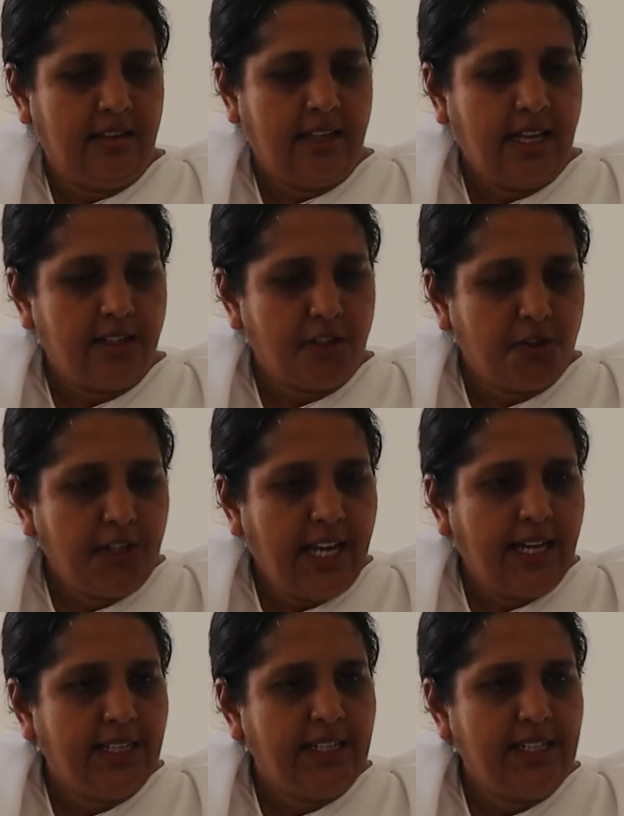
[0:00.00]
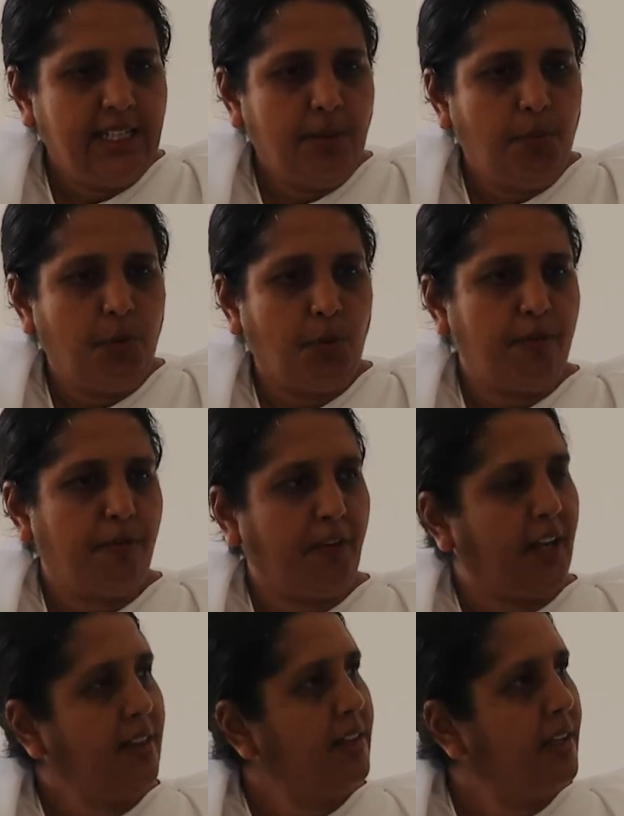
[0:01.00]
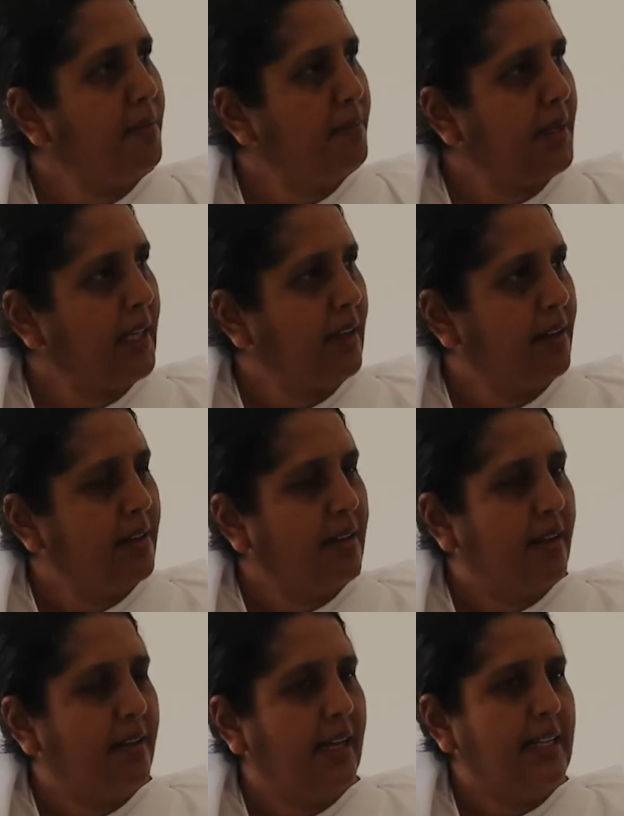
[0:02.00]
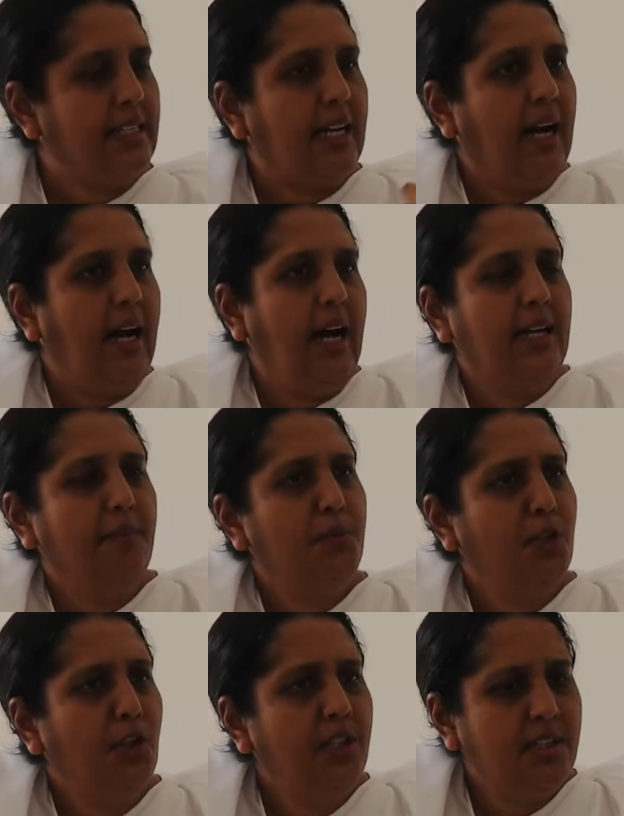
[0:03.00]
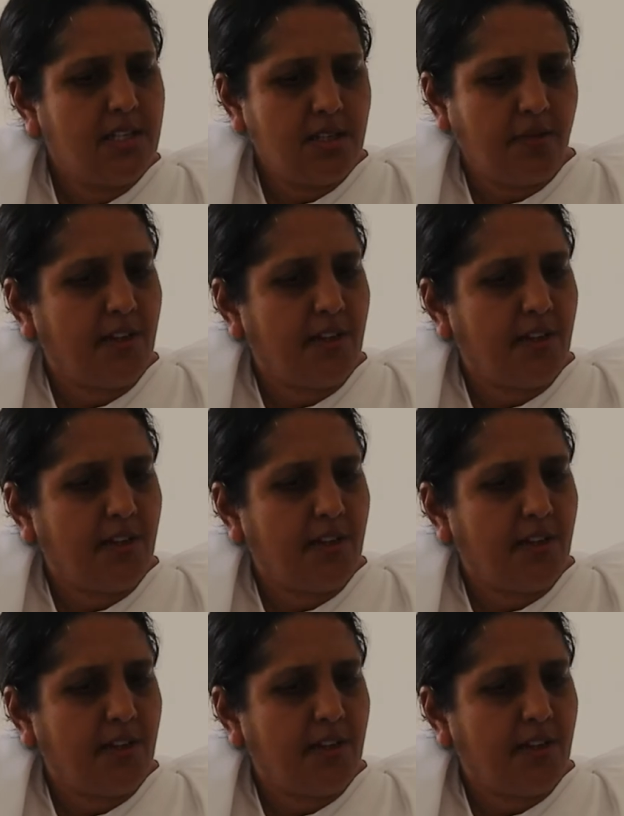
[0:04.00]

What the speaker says: that reality brought faith in me that I am not this